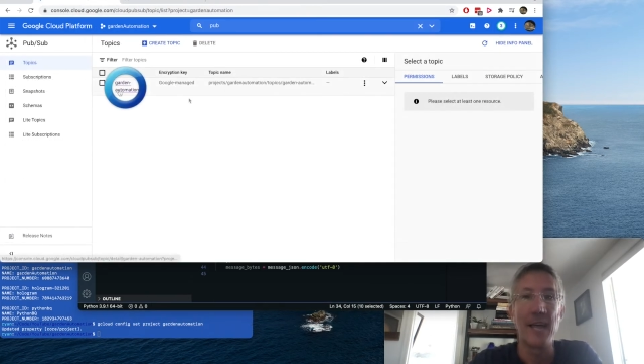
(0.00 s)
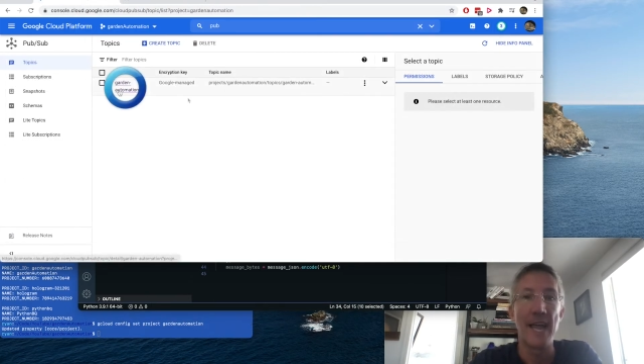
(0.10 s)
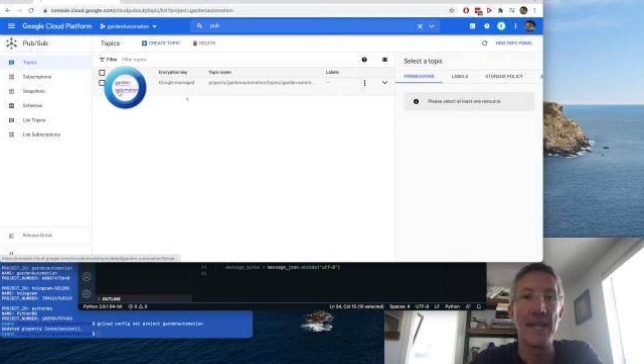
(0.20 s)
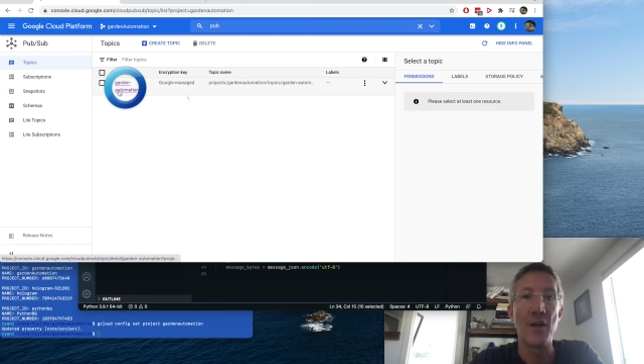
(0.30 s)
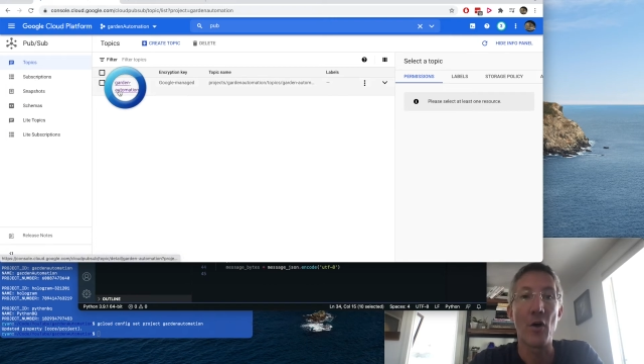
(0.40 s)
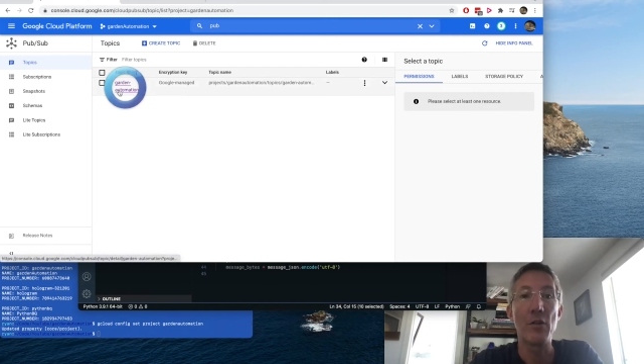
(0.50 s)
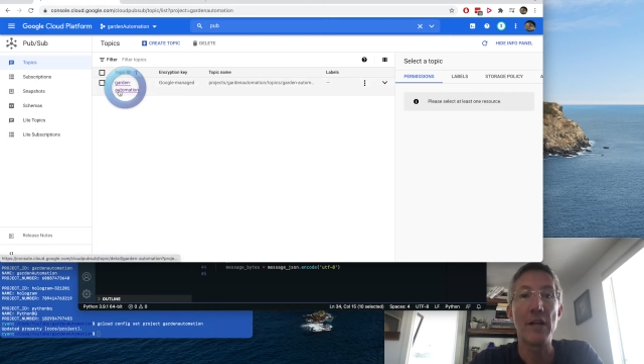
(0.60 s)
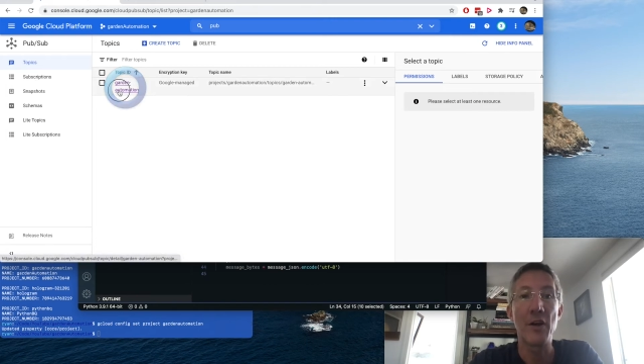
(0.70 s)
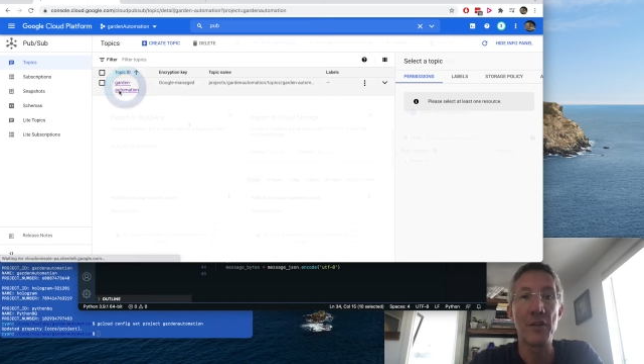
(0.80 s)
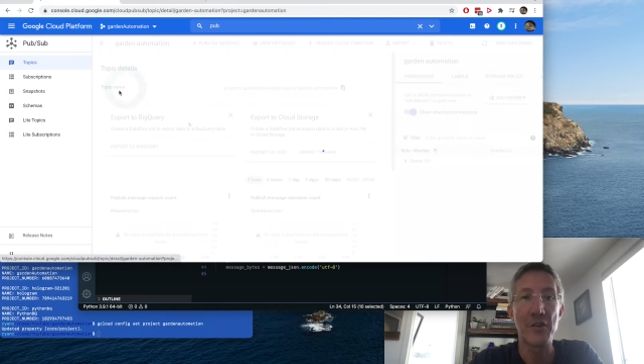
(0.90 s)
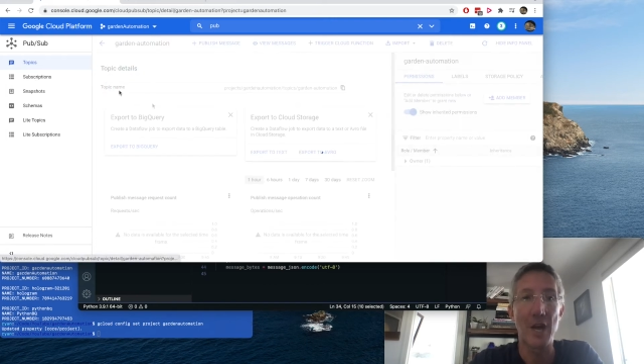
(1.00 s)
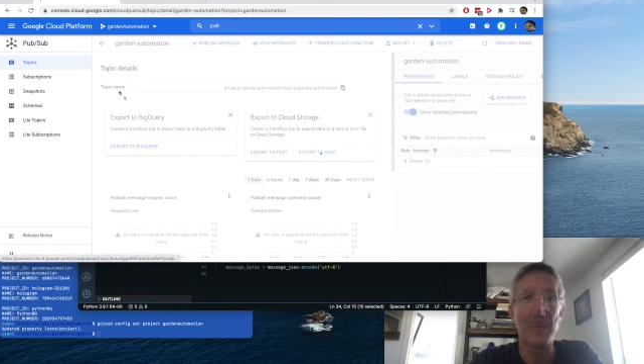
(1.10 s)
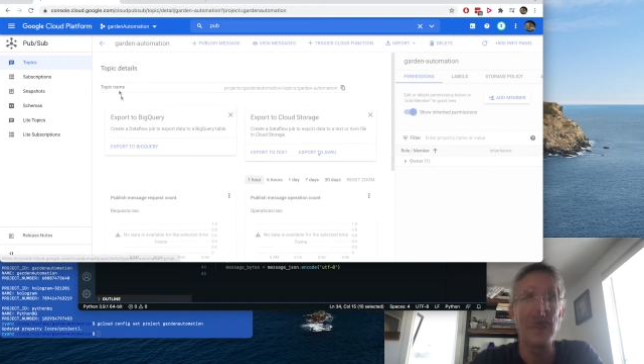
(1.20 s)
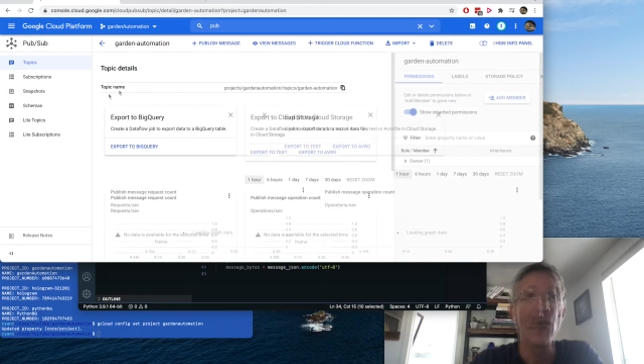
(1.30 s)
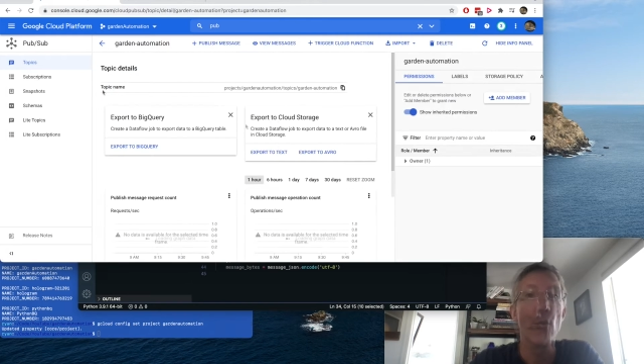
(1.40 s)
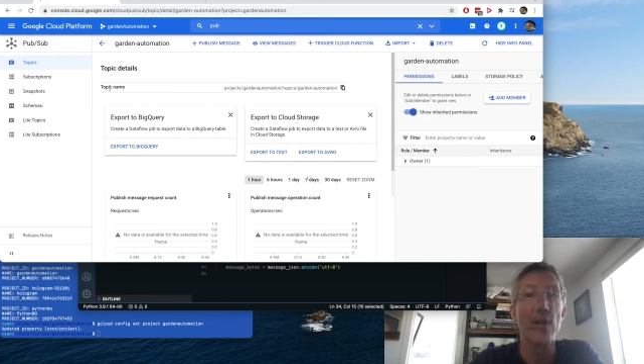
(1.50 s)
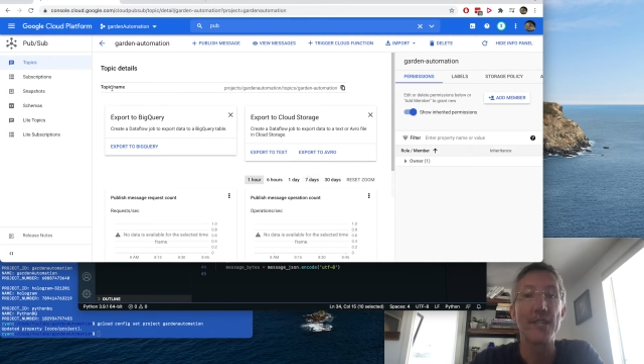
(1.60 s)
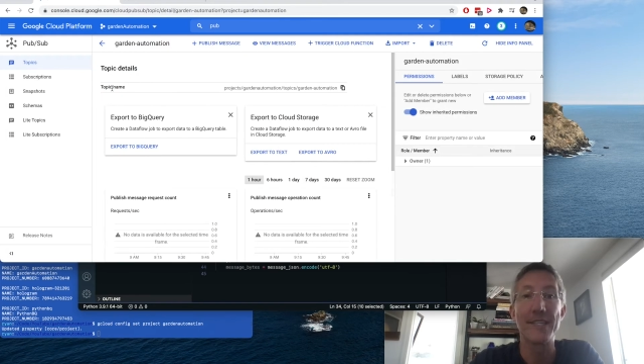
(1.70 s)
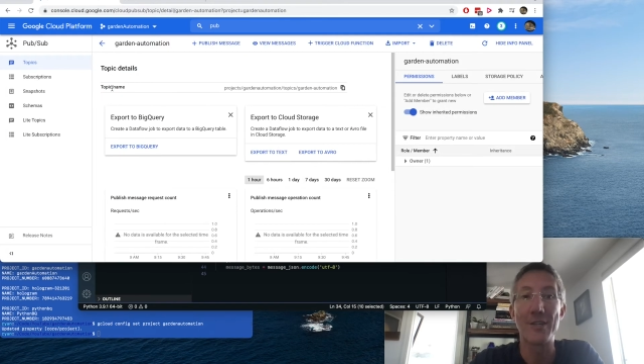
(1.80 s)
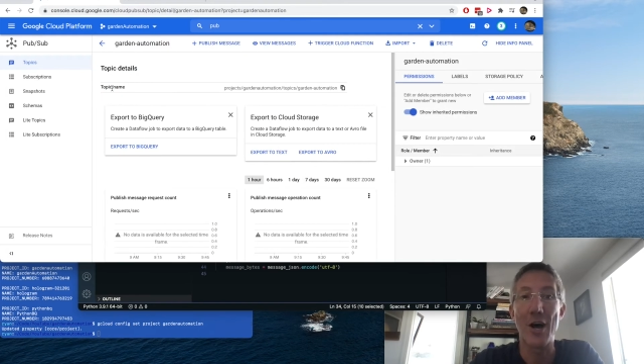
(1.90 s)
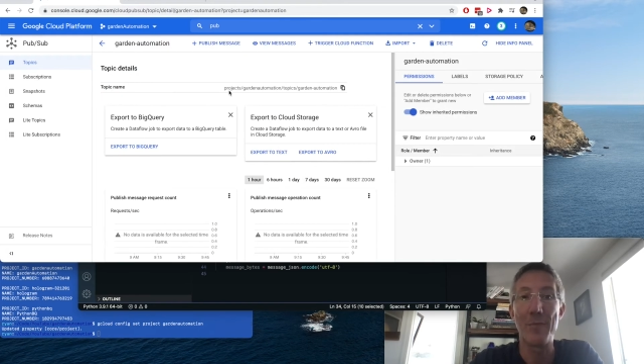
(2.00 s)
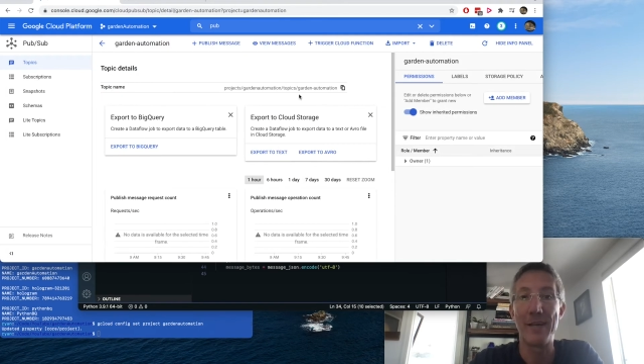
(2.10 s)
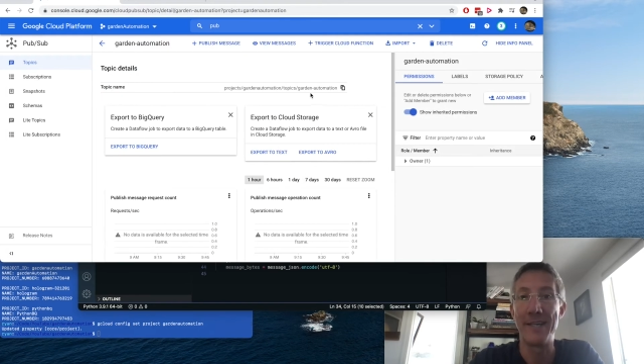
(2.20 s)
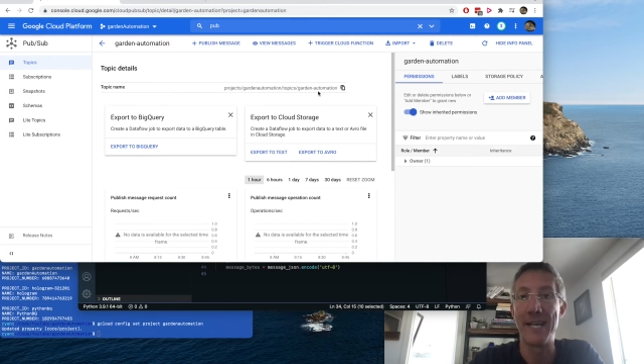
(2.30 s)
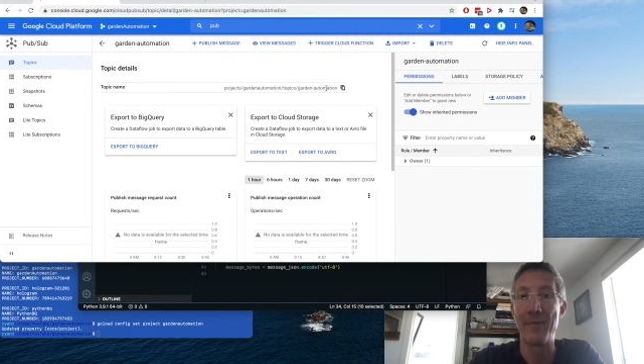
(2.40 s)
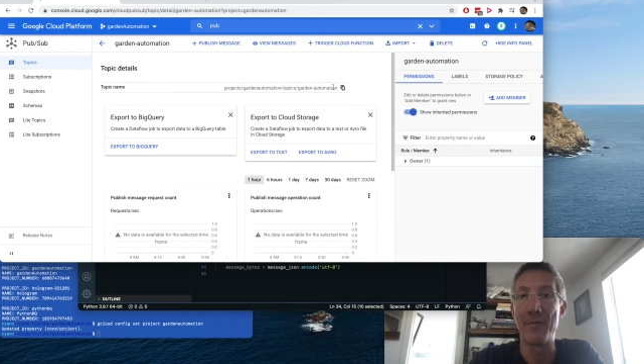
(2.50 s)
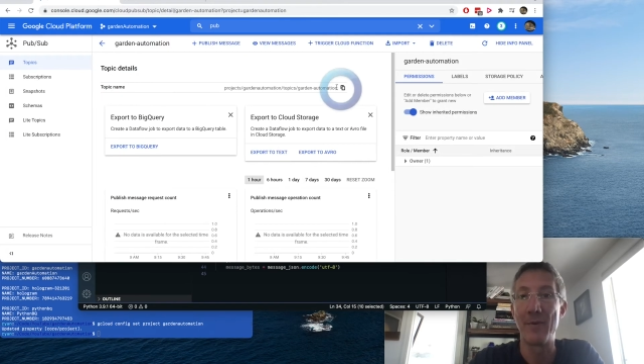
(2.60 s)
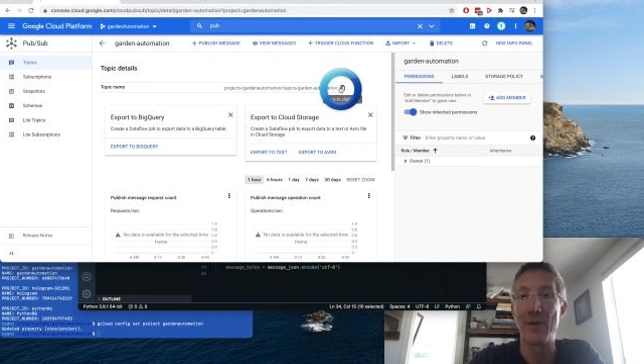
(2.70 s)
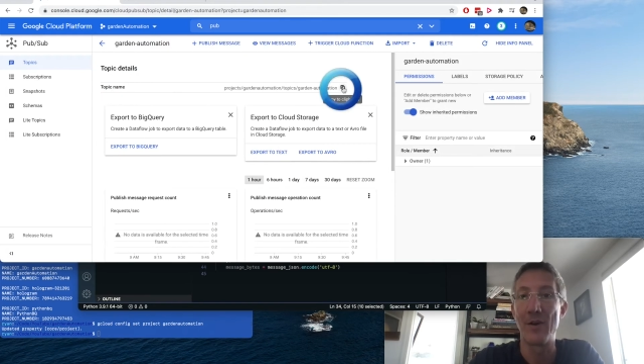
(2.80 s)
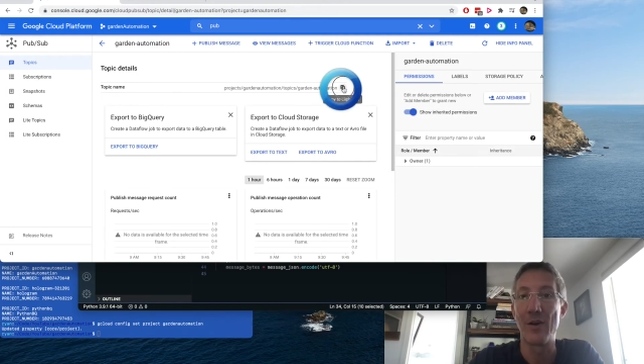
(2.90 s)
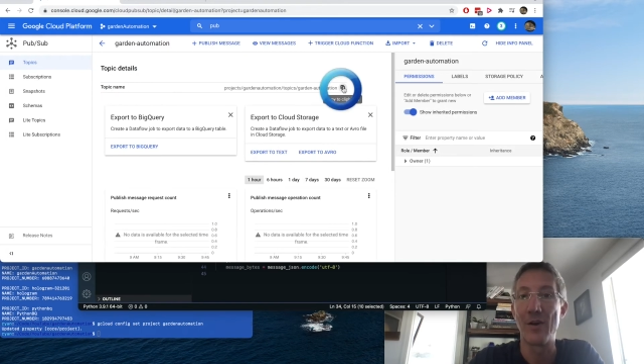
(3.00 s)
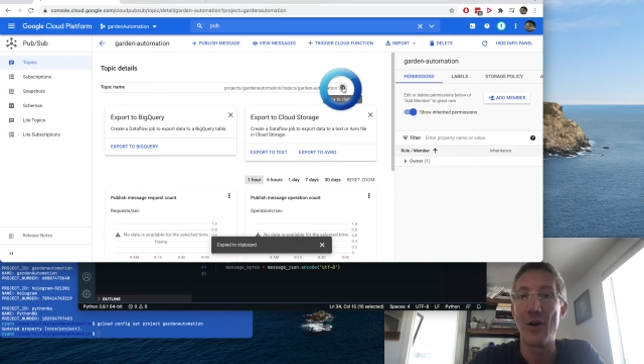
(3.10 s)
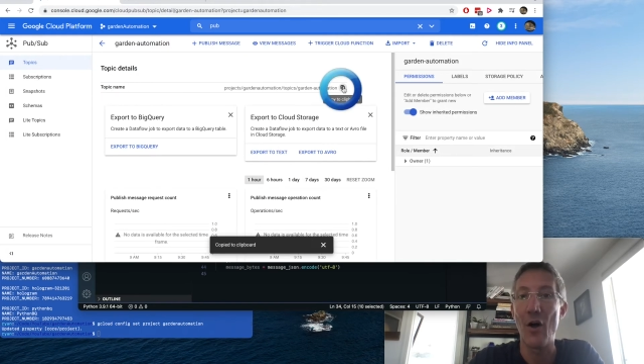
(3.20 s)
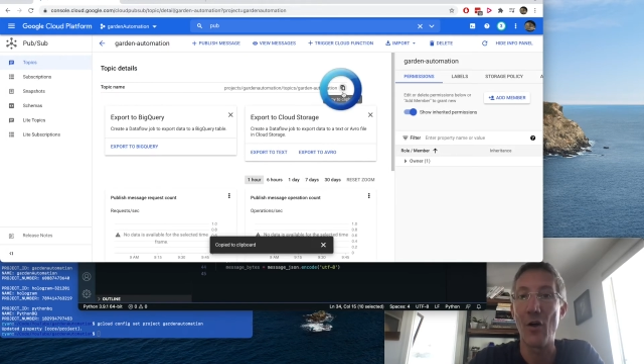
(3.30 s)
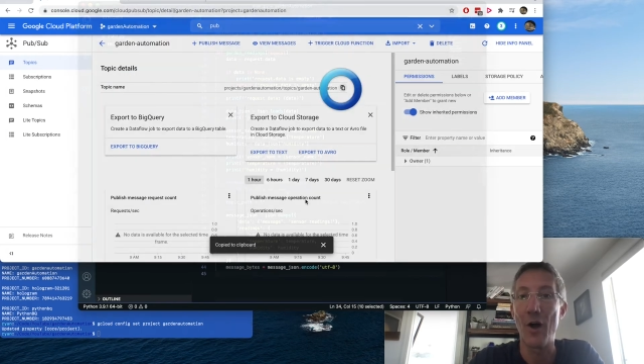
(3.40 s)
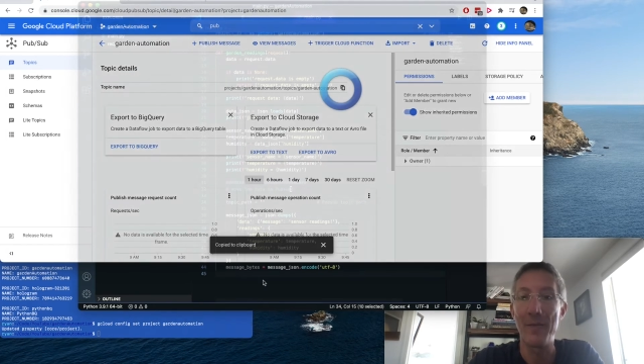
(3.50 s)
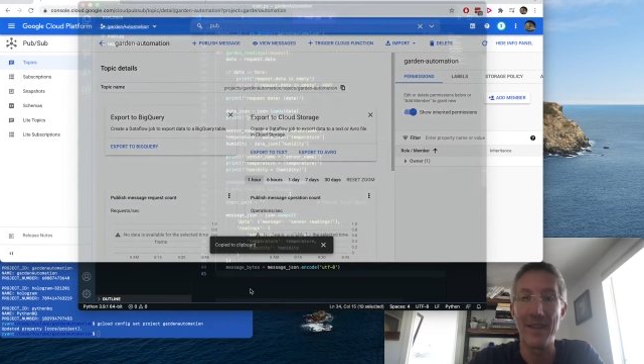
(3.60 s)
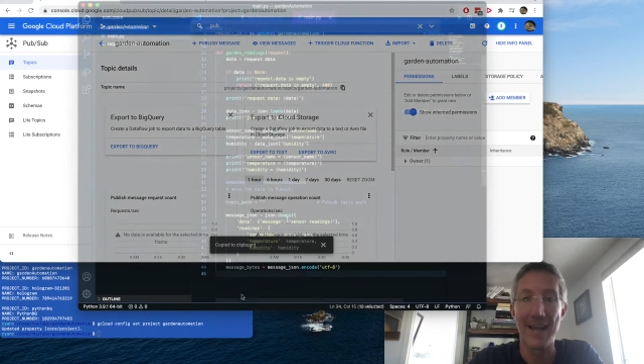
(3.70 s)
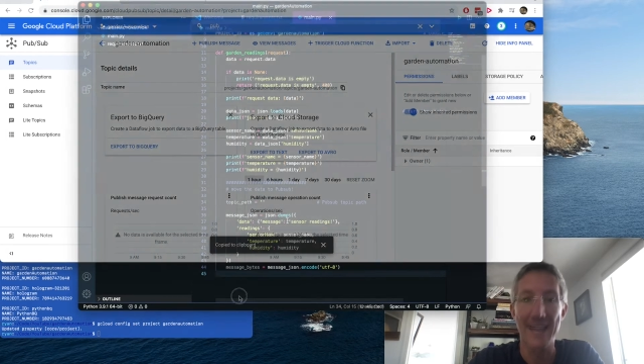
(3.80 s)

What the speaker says: and I'll click on the topic where it says topic name. I'll copy that